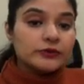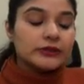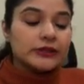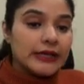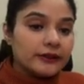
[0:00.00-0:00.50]

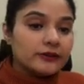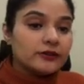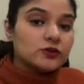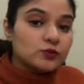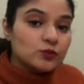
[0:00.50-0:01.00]
get the
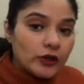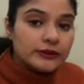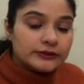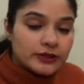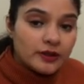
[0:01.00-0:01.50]
smallest
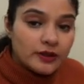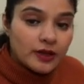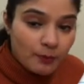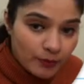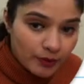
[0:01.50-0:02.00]

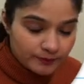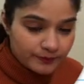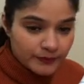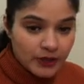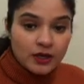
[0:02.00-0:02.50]
number.
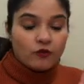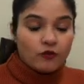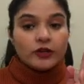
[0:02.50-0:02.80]
What